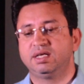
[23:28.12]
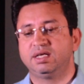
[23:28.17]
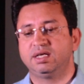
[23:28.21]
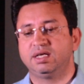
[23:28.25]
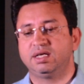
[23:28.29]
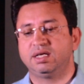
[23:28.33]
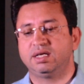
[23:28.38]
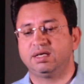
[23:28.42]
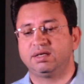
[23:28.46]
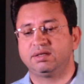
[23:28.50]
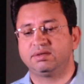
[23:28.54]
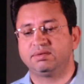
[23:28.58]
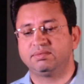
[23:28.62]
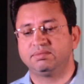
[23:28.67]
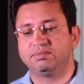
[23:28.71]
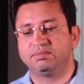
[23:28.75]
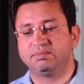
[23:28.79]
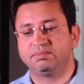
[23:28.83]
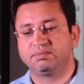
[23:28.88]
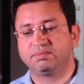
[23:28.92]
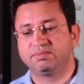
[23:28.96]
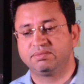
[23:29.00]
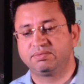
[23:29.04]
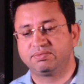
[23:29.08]

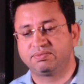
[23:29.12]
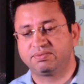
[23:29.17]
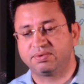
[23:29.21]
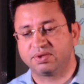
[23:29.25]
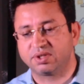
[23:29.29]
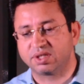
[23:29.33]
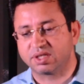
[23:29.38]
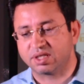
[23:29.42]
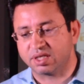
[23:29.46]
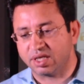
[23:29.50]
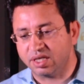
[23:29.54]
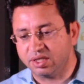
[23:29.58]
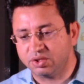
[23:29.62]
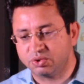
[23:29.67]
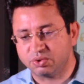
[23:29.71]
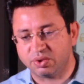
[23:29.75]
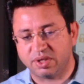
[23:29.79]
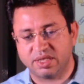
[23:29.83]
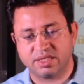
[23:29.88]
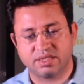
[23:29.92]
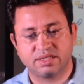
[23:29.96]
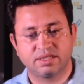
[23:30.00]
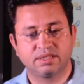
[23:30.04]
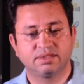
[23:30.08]
for the current
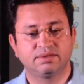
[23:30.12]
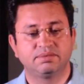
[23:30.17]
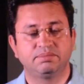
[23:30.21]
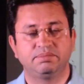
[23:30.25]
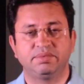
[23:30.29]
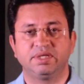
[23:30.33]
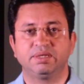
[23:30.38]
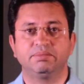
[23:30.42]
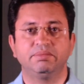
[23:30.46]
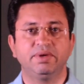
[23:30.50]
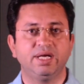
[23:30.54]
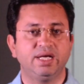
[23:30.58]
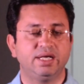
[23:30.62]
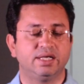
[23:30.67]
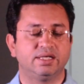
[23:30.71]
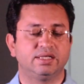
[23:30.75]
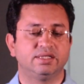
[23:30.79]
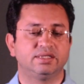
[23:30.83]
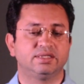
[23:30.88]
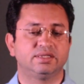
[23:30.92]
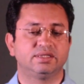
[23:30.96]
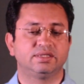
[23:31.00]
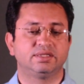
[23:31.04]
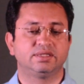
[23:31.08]
choice being made.
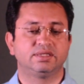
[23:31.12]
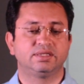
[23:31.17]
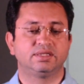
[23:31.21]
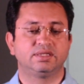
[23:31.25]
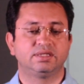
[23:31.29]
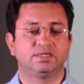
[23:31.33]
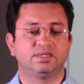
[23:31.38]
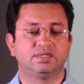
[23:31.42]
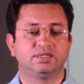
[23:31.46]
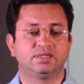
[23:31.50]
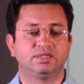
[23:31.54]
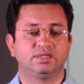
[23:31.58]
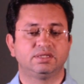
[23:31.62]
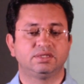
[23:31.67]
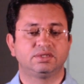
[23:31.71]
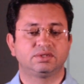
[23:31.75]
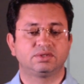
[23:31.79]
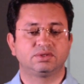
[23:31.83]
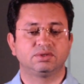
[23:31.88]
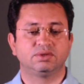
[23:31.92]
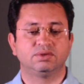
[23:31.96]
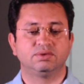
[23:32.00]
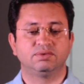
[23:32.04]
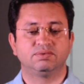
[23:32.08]

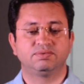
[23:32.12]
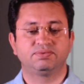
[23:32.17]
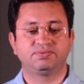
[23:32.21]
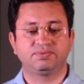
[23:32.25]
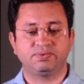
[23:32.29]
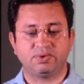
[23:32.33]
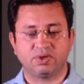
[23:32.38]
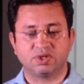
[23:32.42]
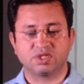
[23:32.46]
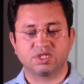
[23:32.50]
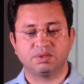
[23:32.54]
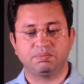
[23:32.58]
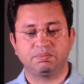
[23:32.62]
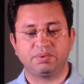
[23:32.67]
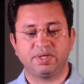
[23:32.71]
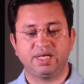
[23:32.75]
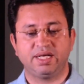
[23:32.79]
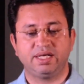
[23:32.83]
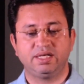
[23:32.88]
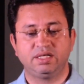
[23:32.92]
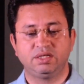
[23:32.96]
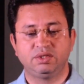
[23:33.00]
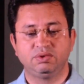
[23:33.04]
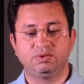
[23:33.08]
So, for example, an
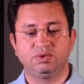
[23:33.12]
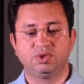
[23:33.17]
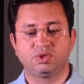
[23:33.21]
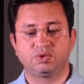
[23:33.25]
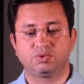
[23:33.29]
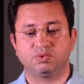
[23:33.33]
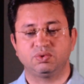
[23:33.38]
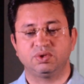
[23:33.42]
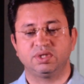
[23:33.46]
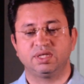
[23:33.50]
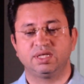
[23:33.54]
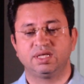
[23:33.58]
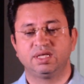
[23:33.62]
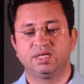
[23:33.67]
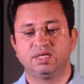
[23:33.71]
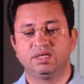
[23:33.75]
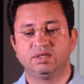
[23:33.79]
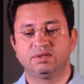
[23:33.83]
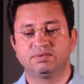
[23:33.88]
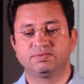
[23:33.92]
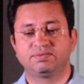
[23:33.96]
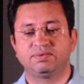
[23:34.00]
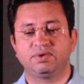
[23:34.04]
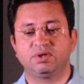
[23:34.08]
individual,
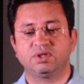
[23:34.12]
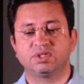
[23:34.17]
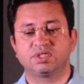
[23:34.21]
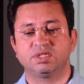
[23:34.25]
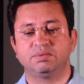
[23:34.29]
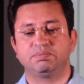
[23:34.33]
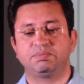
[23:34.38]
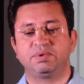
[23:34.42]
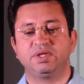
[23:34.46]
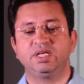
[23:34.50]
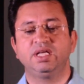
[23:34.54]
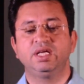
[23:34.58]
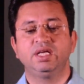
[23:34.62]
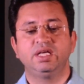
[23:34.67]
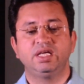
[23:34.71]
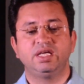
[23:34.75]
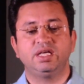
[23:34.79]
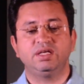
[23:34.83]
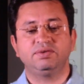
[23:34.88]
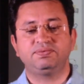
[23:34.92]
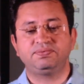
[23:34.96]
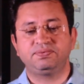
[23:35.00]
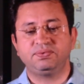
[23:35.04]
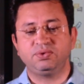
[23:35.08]
for example,
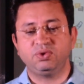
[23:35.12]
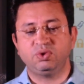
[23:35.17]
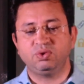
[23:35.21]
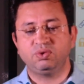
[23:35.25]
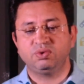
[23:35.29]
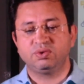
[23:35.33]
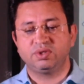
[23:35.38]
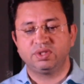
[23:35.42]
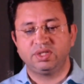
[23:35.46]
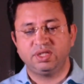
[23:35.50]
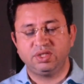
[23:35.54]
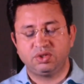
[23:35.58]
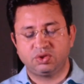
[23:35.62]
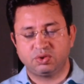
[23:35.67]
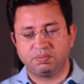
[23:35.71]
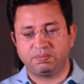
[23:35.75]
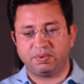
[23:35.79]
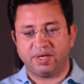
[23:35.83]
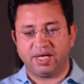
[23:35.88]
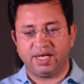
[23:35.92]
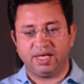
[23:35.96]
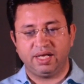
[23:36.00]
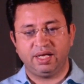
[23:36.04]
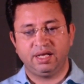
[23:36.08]
if you need to
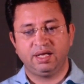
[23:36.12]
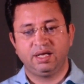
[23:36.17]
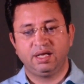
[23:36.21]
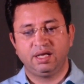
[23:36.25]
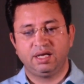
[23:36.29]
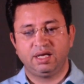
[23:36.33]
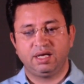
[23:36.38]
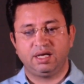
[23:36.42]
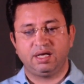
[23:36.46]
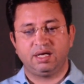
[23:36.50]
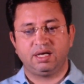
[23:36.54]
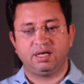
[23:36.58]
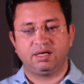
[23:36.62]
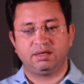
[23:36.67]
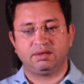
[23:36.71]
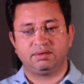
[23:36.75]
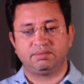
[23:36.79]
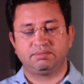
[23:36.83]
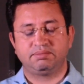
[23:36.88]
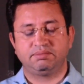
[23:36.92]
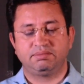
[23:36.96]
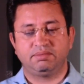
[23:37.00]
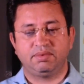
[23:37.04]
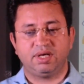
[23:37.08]
buy
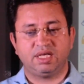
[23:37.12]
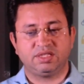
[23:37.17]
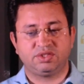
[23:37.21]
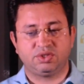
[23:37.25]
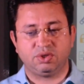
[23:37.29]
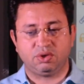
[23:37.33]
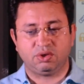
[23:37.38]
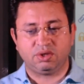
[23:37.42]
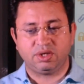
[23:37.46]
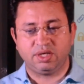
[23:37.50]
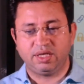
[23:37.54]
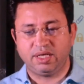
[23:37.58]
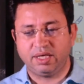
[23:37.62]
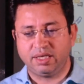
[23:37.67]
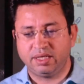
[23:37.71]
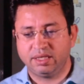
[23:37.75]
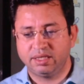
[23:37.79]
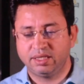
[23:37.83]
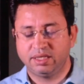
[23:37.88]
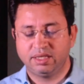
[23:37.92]
a chocolate